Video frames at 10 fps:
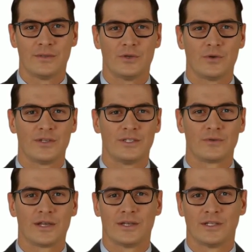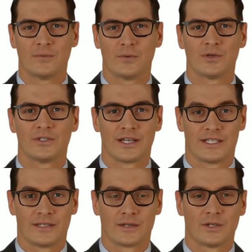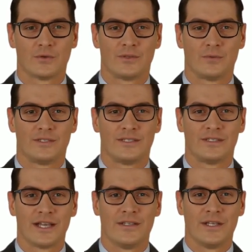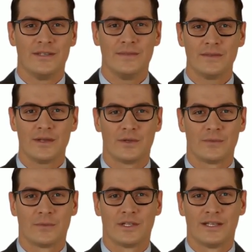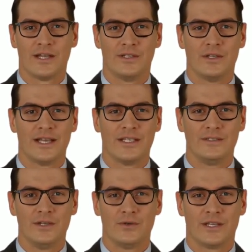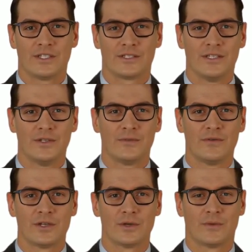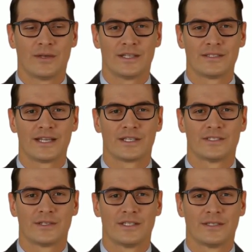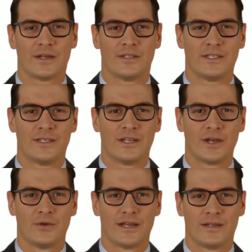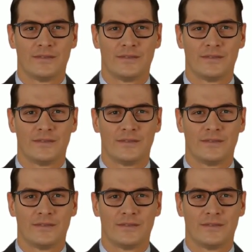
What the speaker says: towards creating a more just and equitable society, we must give due consideration to the valuable insights of the Salt Satyagraha.